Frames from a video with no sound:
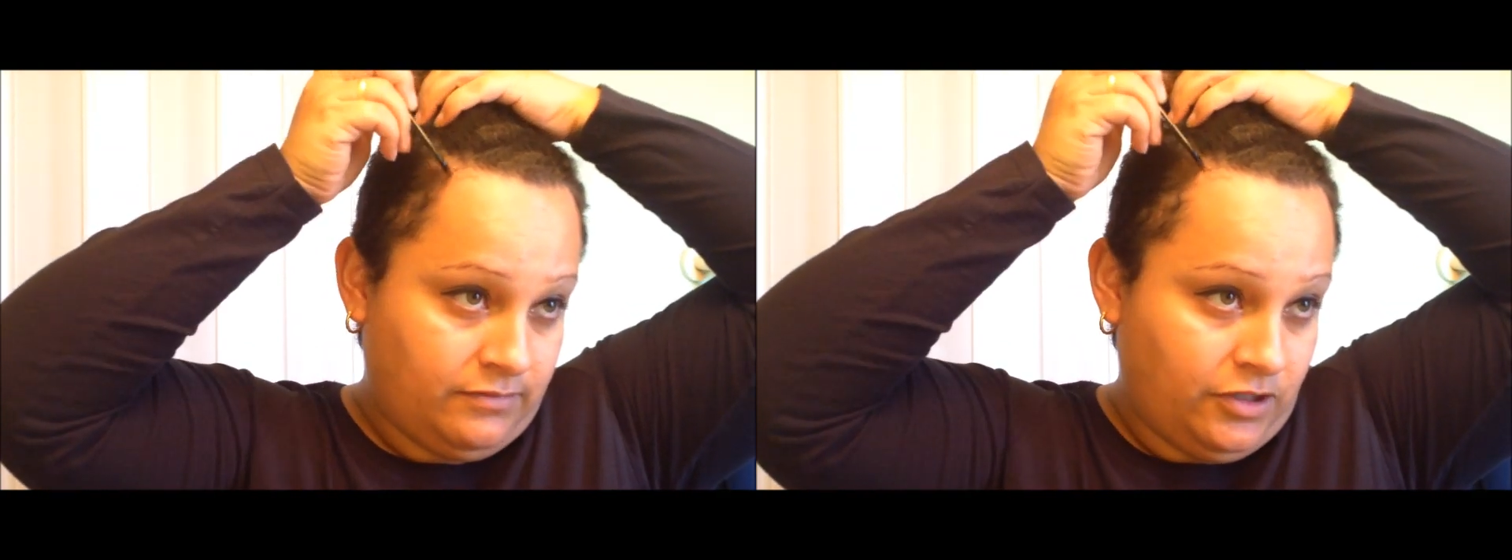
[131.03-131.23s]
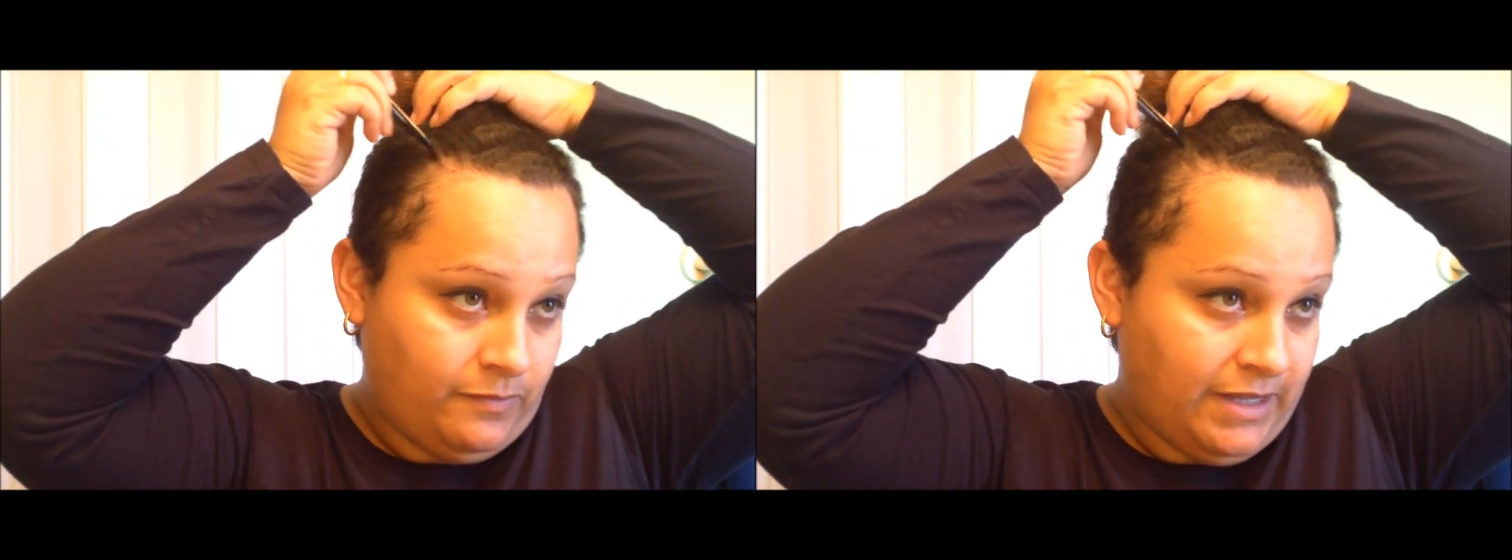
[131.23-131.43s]

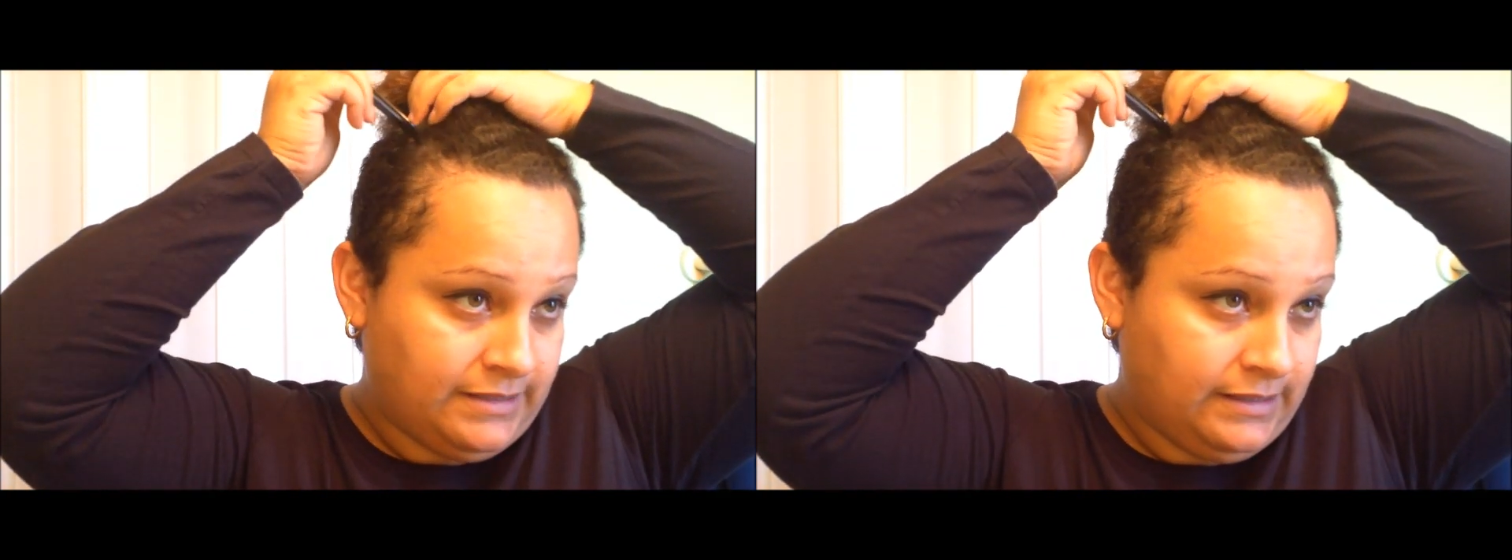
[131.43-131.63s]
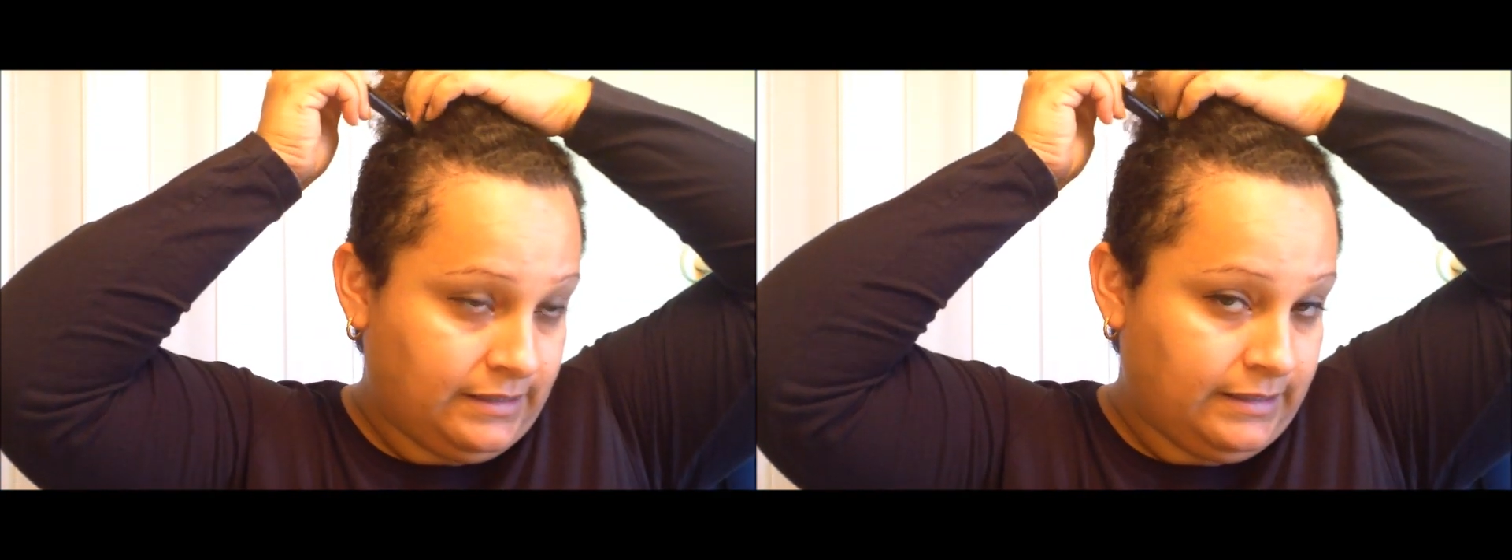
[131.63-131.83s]
you're
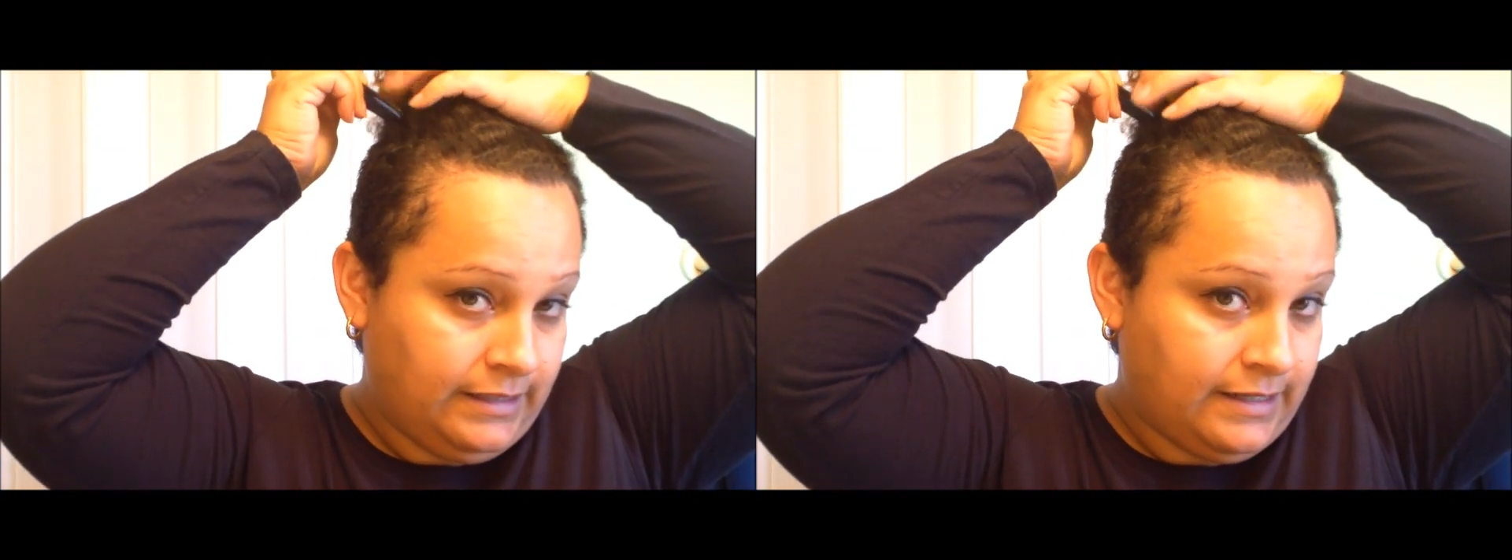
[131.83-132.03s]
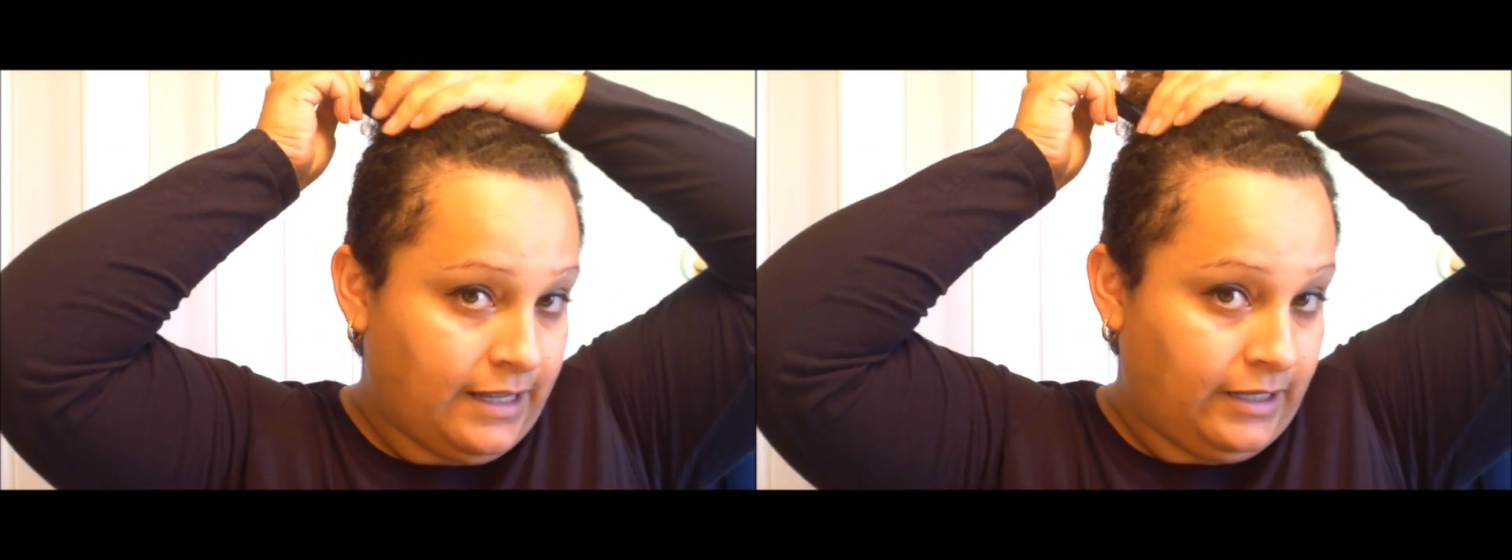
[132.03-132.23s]

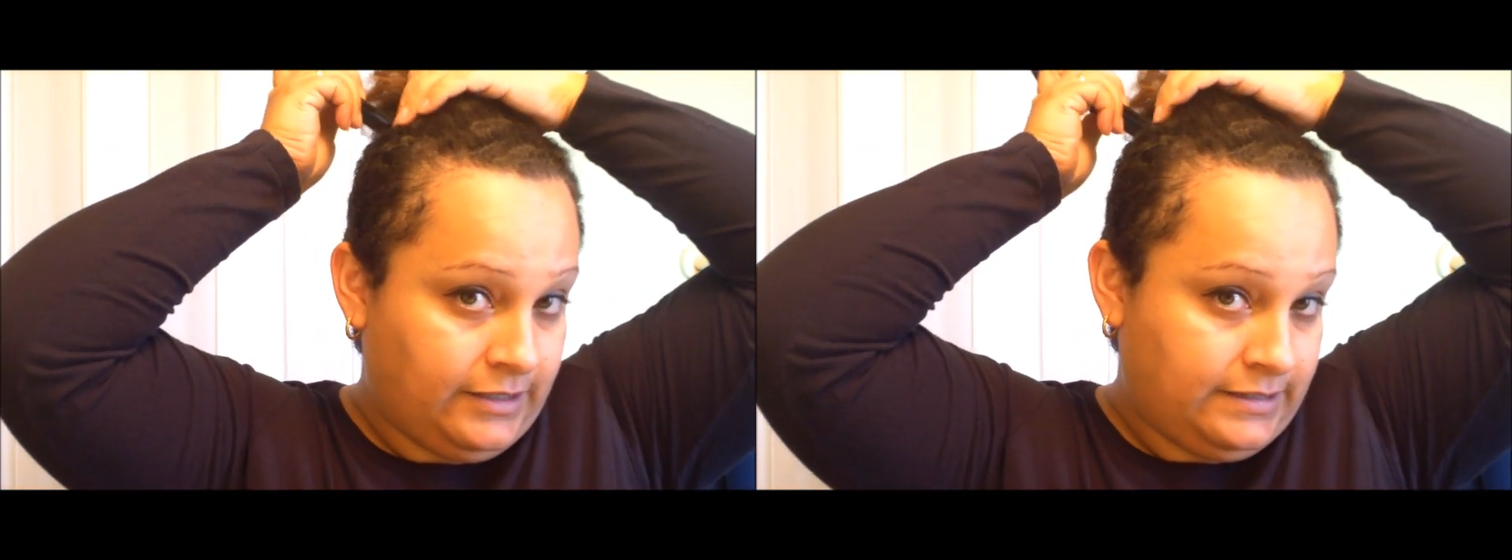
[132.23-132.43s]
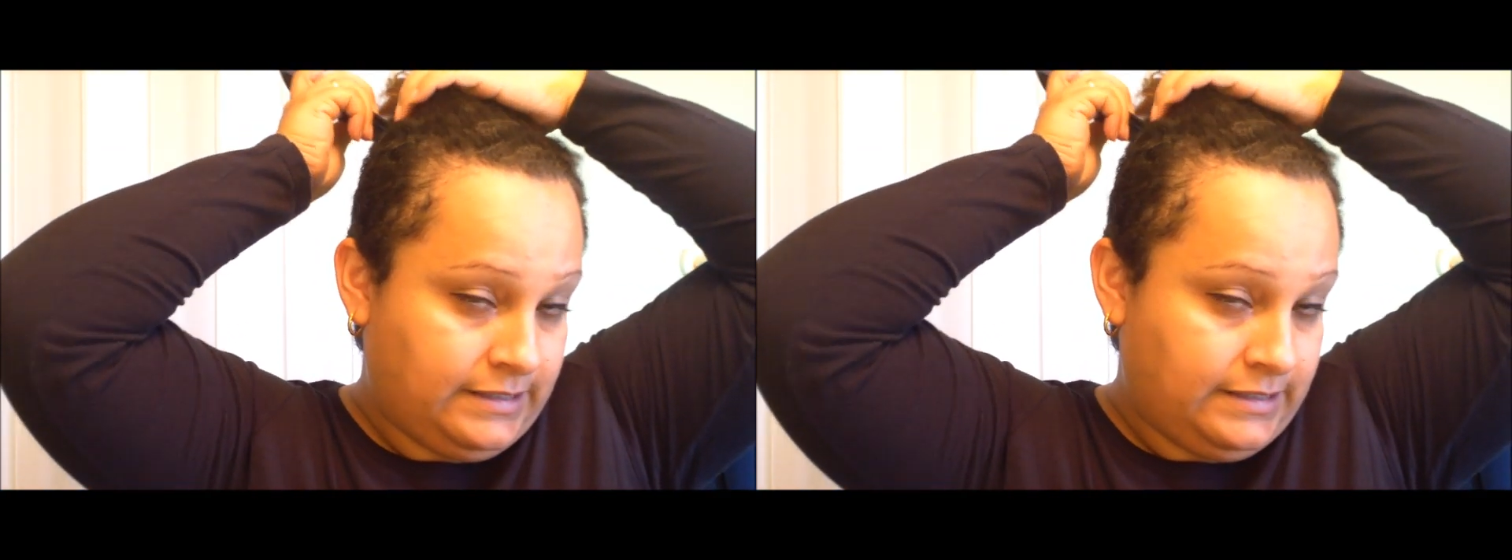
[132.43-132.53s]
basically not gonna